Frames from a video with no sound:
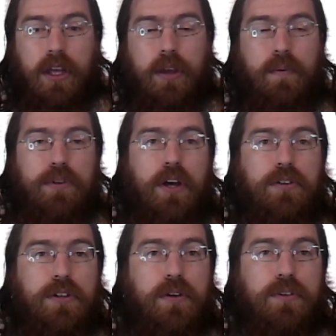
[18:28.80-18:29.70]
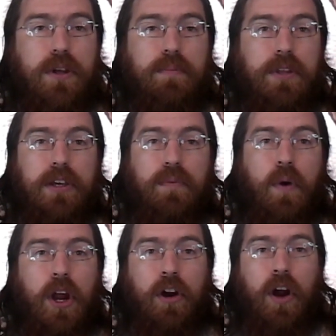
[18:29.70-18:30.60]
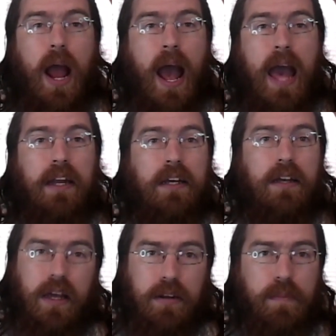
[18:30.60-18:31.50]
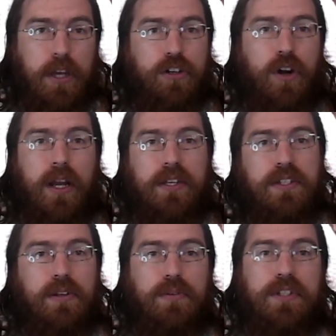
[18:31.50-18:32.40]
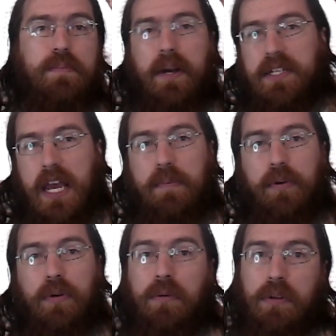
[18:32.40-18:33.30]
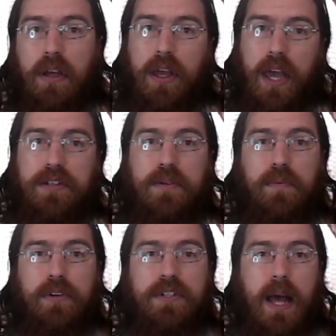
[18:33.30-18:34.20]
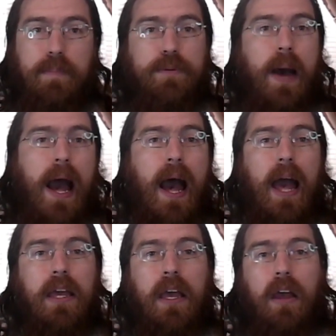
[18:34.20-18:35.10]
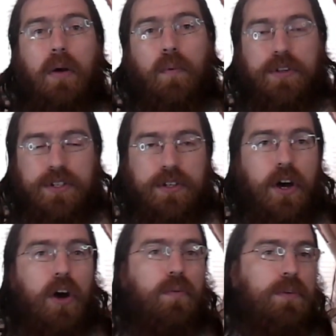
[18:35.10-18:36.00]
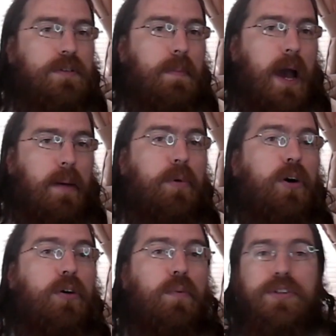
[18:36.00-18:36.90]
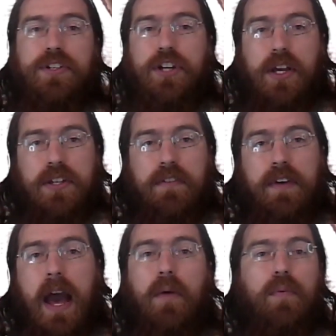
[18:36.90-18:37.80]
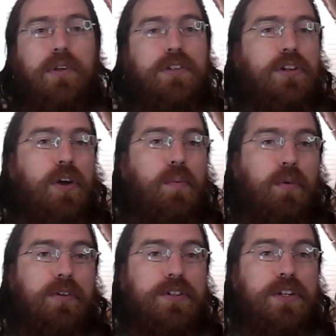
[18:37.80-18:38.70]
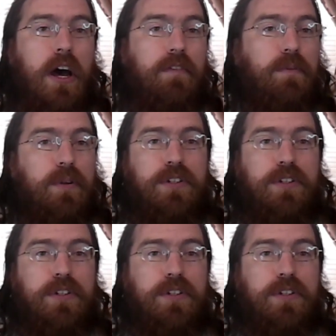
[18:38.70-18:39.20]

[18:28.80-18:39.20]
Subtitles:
it was also something where I had to kind of make sure I could still see my table in case someone stops by, wants to talk, wants to buy a book, wants to check stuff out, wants to know more stuff,